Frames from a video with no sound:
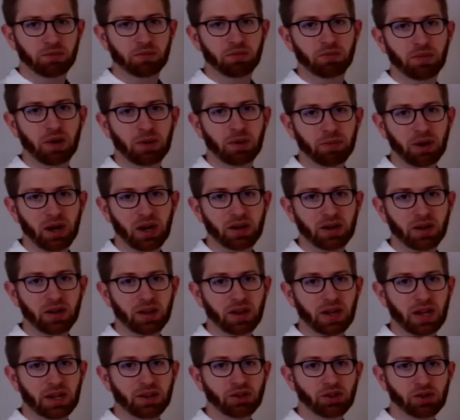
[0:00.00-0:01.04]
bond to the
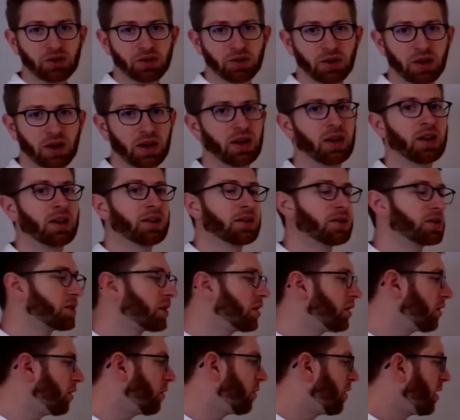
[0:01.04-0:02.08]
H.
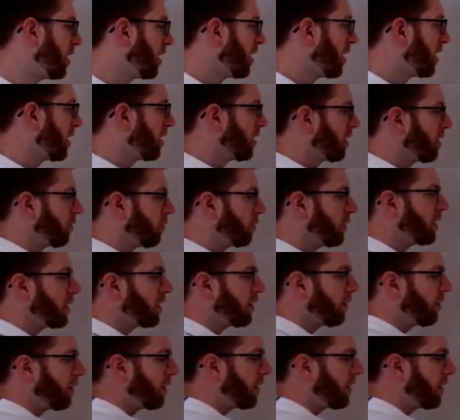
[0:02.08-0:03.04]
So we could think